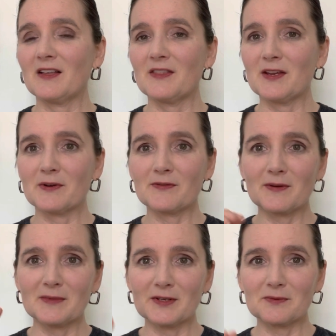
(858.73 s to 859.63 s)
They were
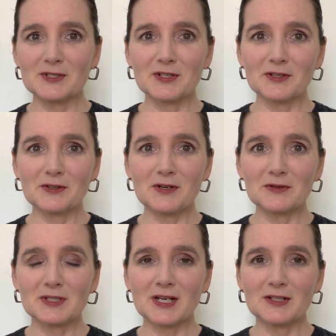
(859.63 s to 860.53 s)
from the original
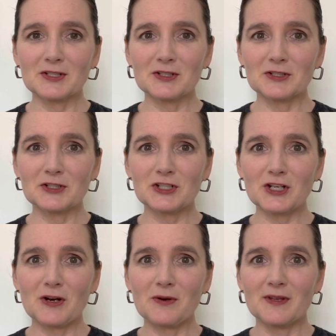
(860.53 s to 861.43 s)
Ghost Hunters
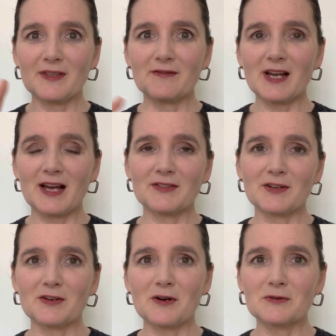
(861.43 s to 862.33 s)
show, and they've got
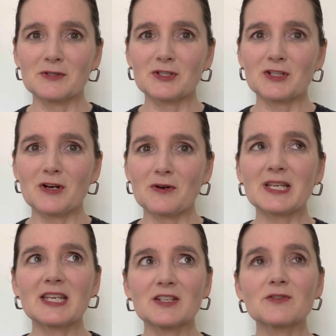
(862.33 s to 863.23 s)
their own show,
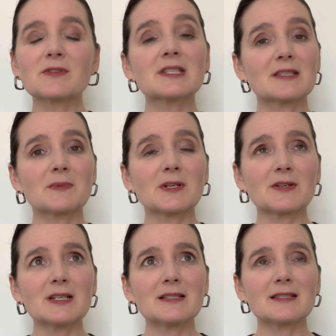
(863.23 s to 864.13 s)
Kindred
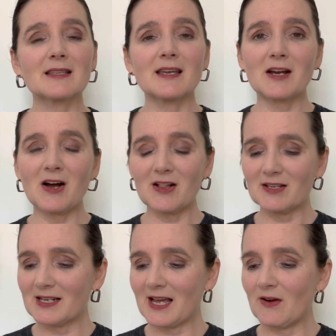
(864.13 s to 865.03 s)
Spirits, they call
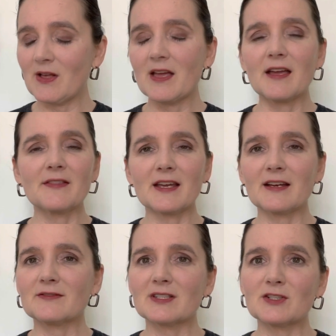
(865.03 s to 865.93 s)
it now. And they
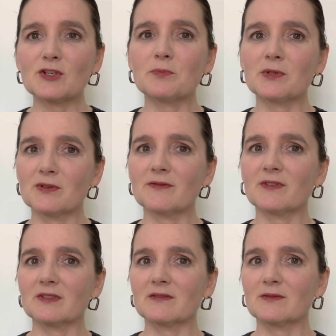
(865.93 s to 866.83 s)
have such a
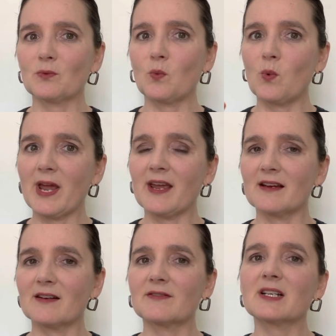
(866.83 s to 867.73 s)
beautiful way
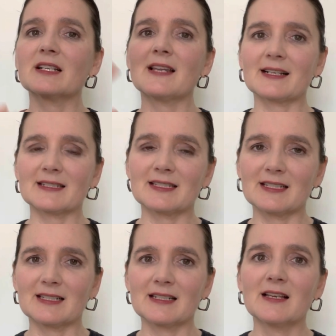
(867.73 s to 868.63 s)
of
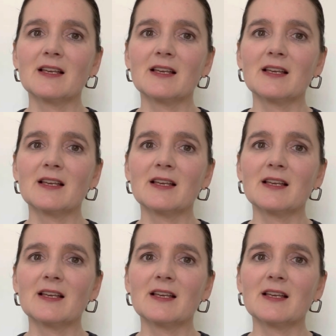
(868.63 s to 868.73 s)
connecting